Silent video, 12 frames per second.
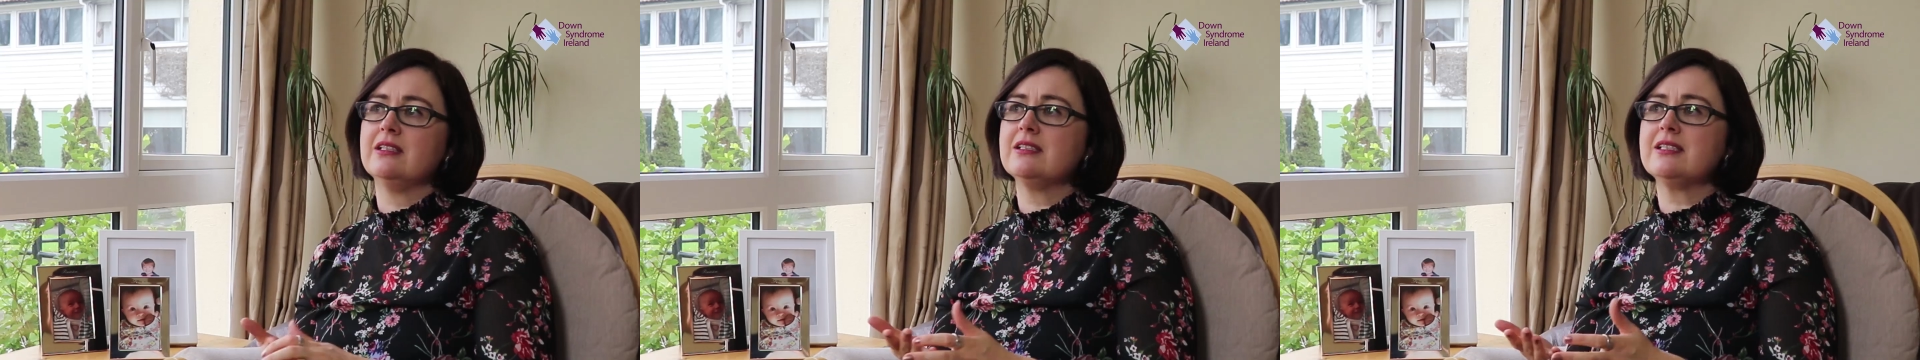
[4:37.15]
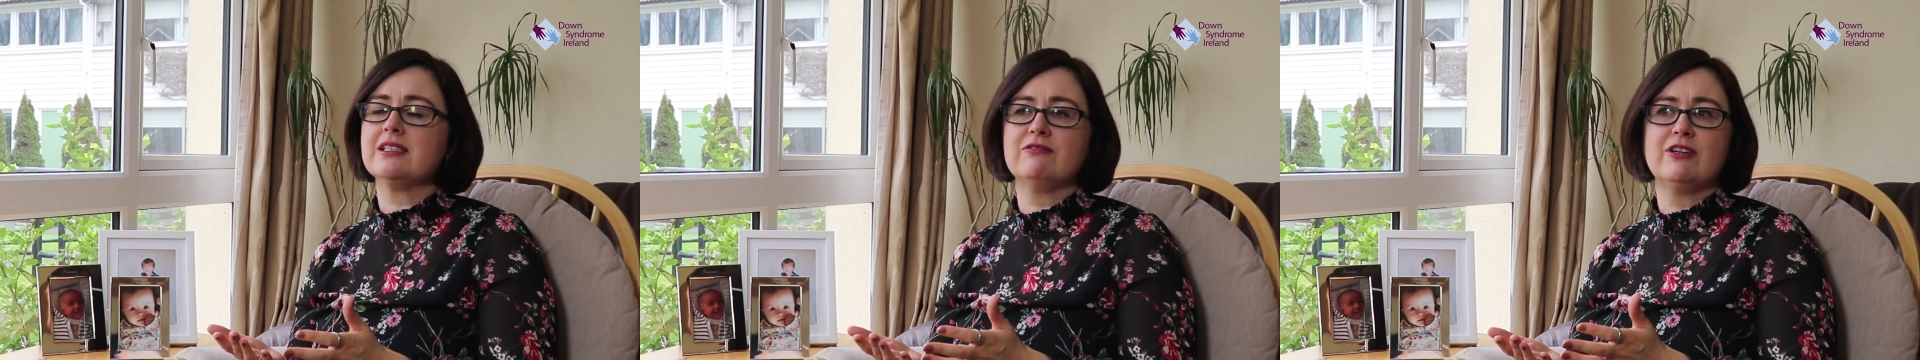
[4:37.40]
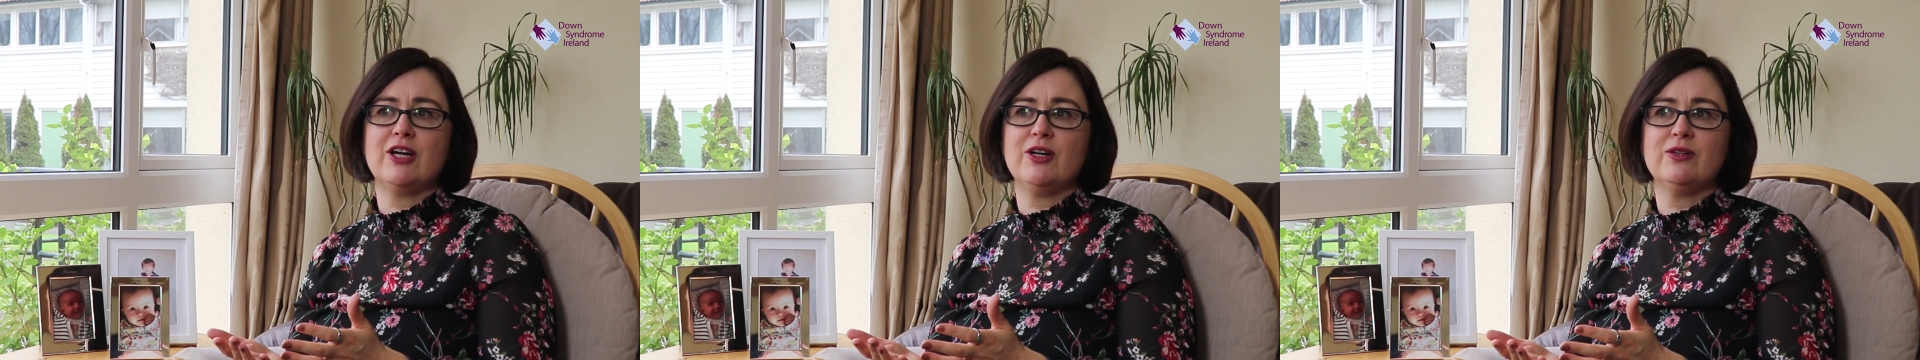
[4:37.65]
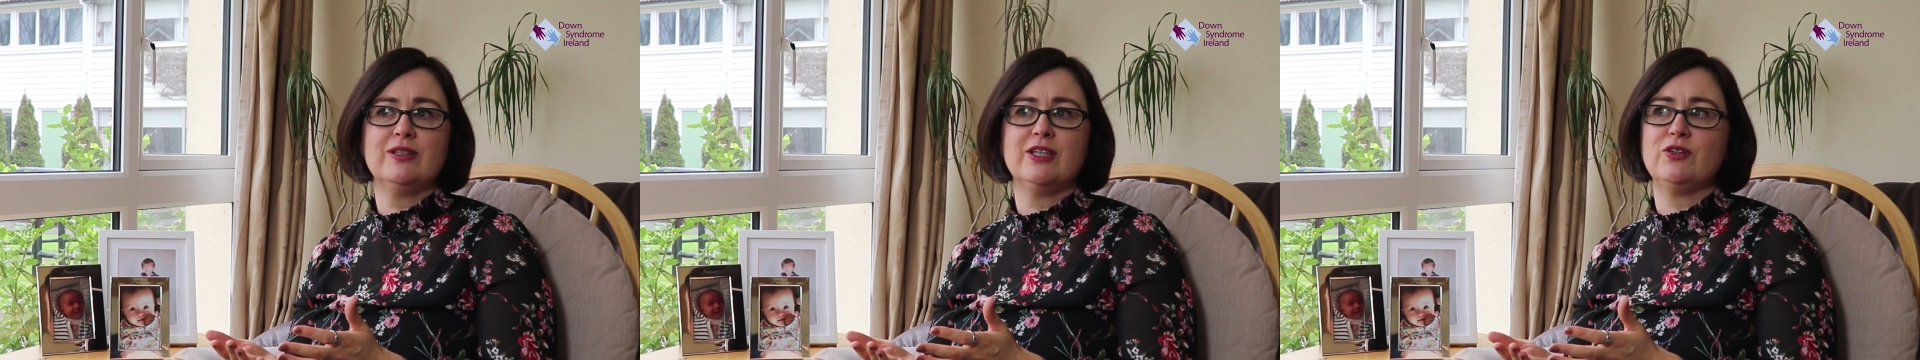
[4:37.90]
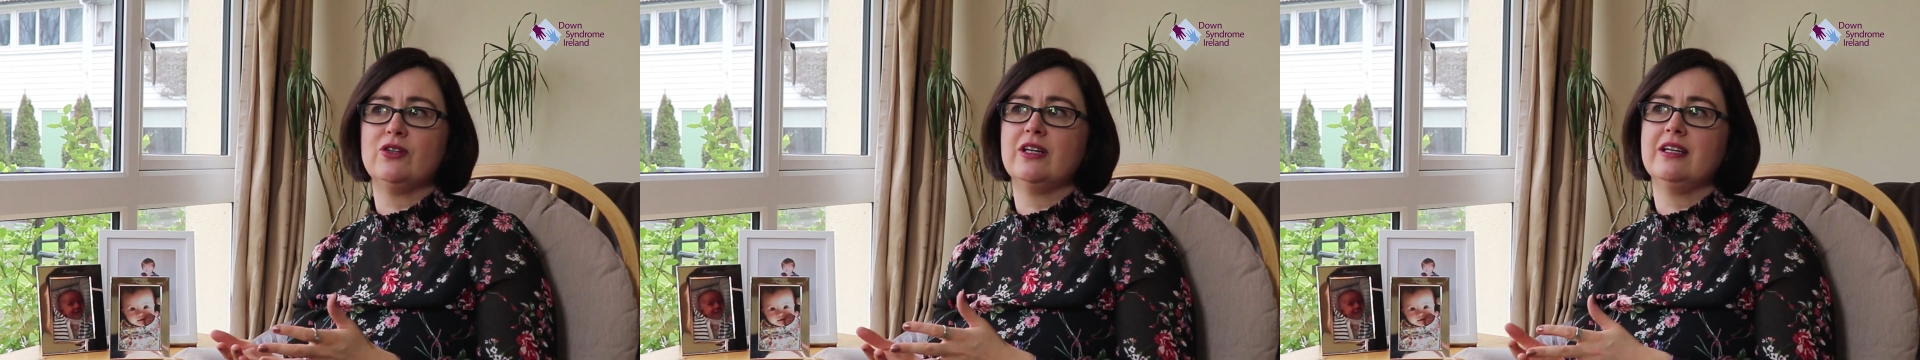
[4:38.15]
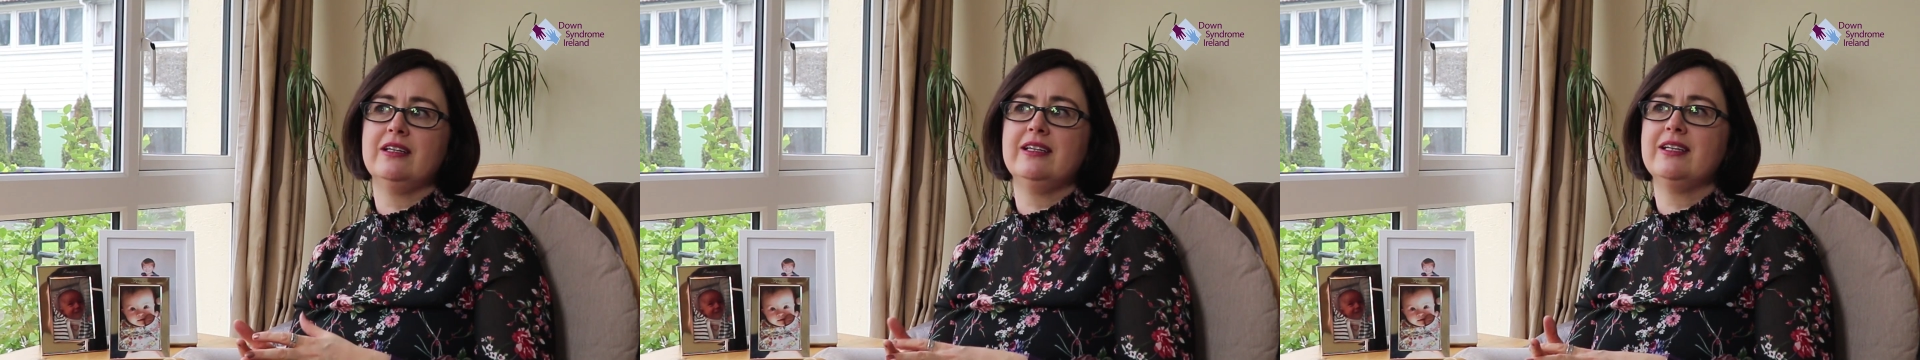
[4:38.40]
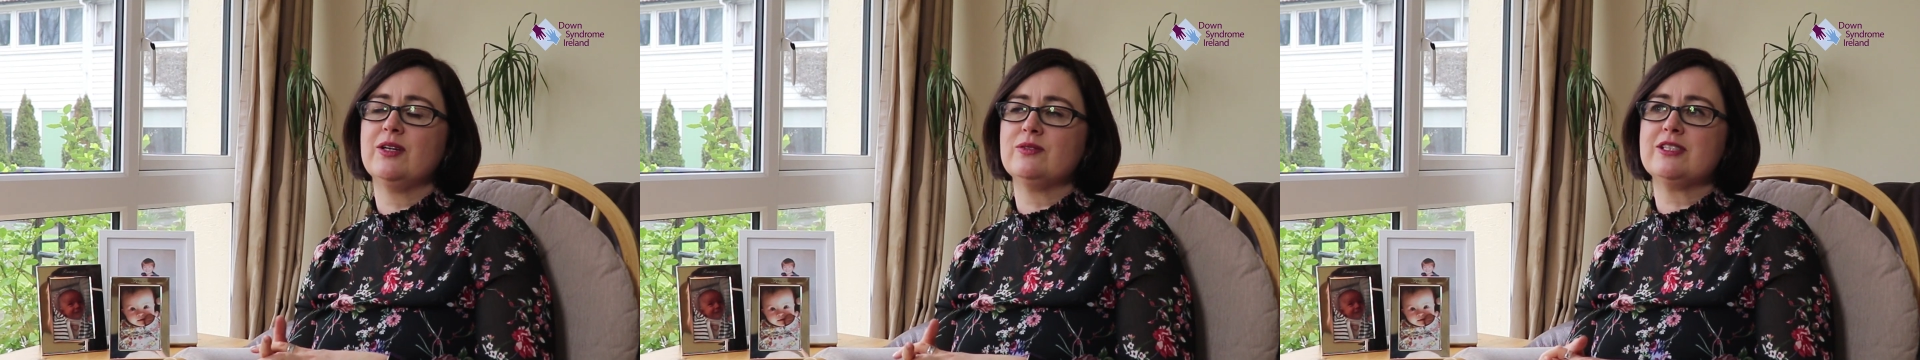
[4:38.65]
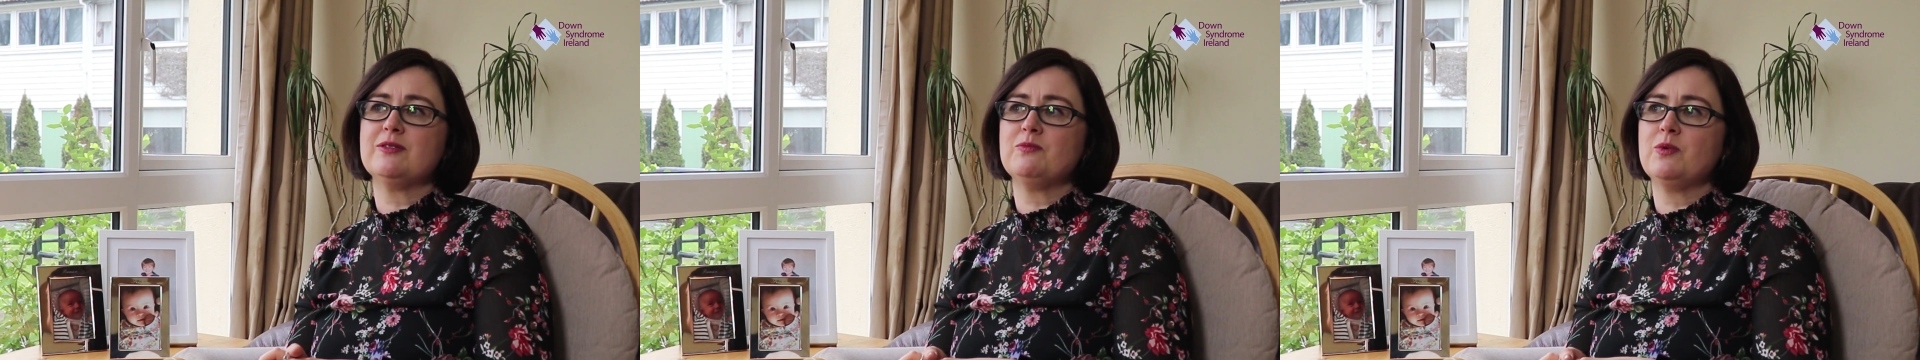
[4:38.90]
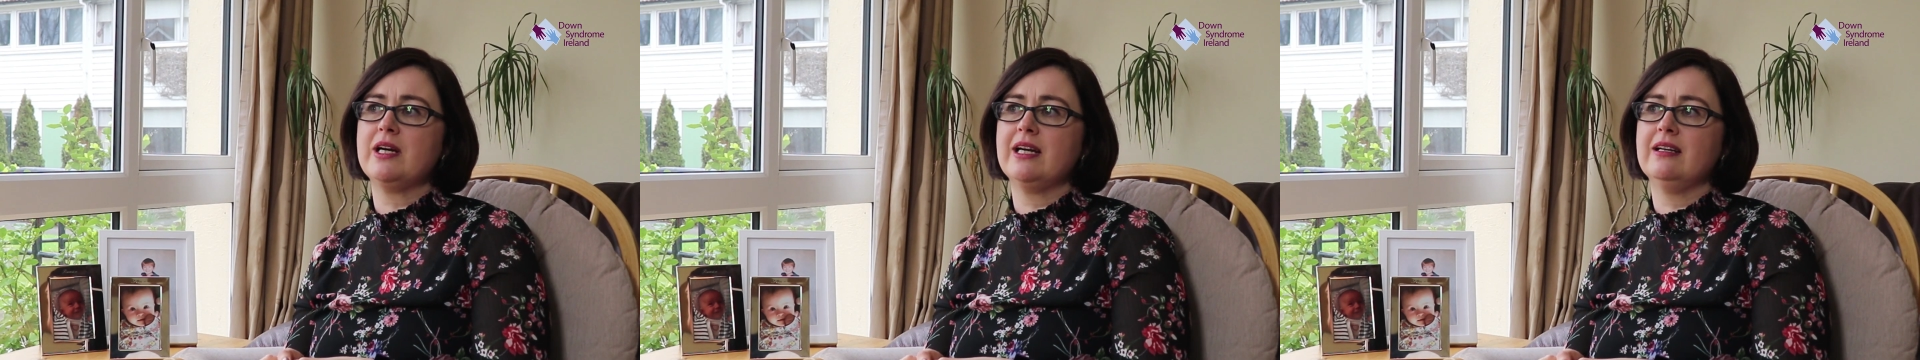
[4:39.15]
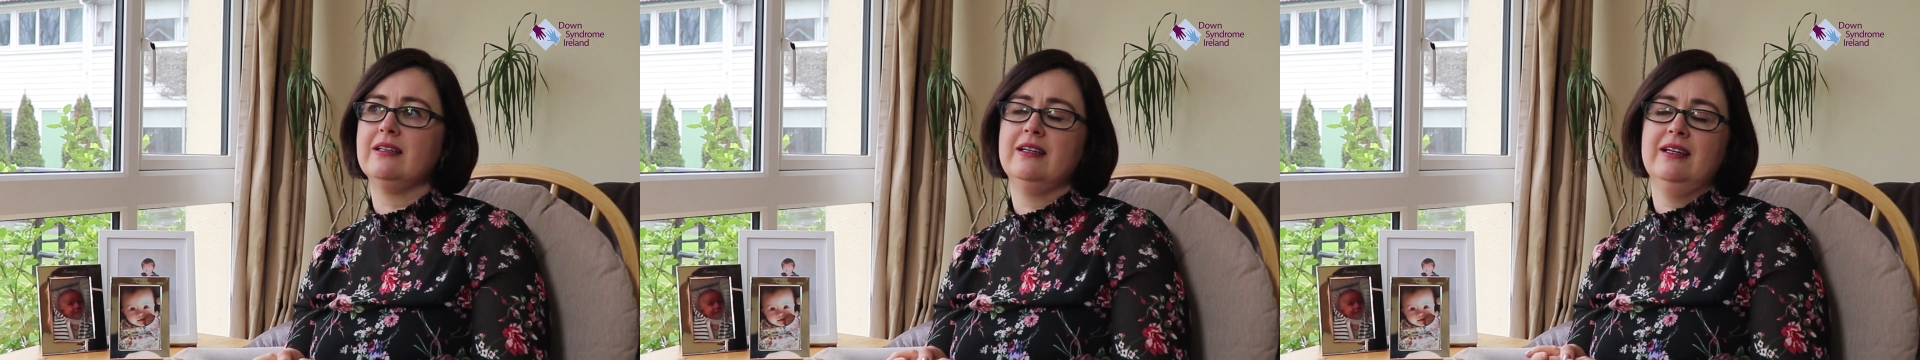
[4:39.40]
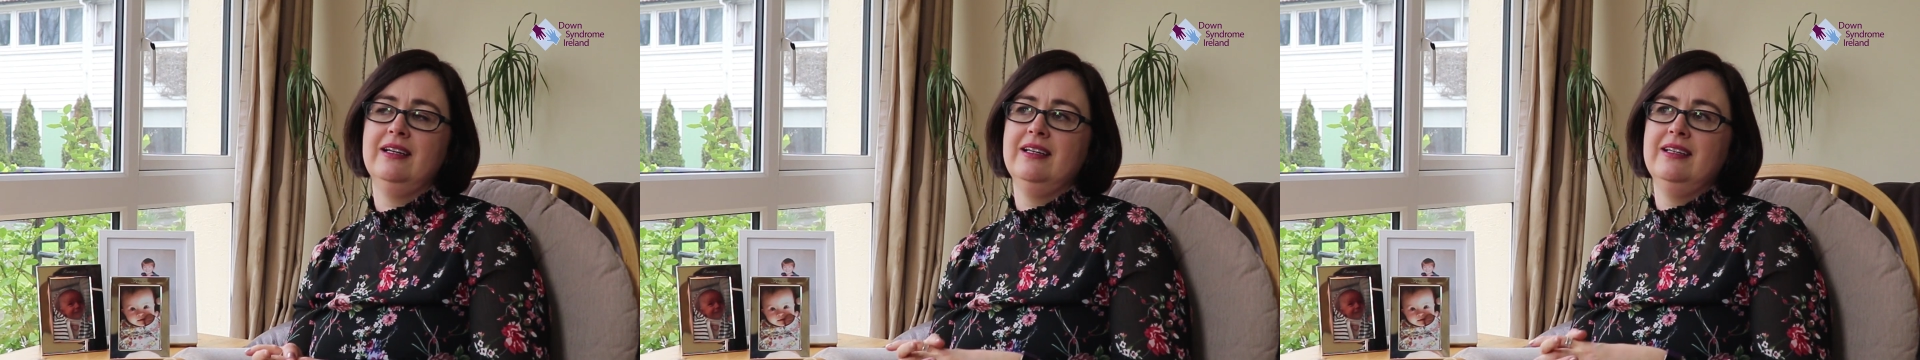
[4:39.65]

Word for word: nursing role or you know somewhere